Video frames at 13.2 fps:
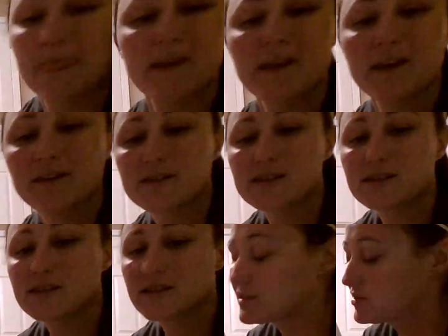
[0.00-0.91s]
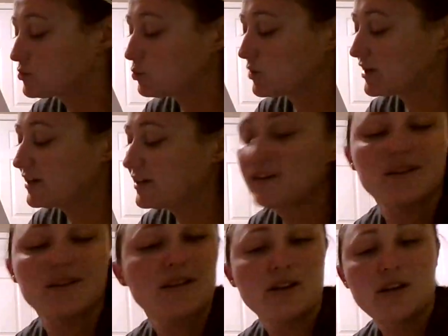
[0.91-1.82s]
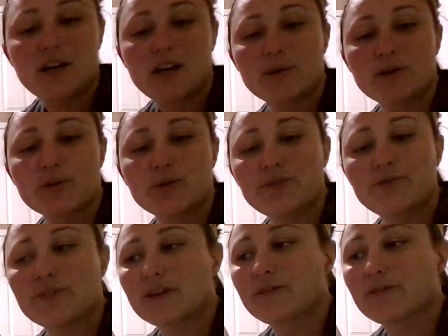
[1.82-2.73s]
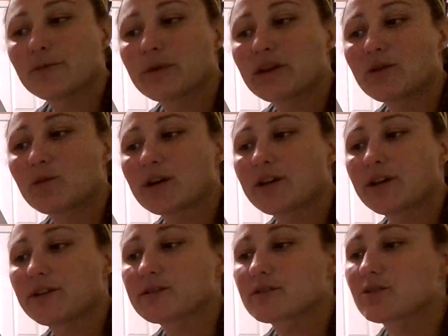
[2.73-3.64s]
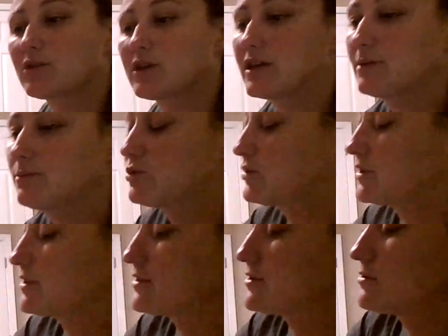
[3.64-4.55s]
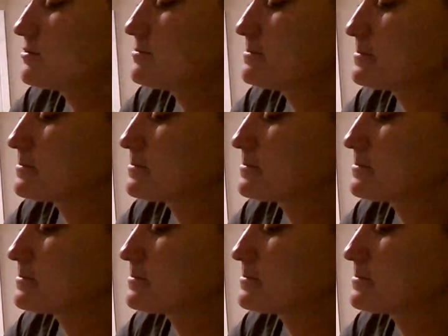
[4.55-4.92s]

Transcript: And since this is white, I'm not really fond of it being white, so I'm going to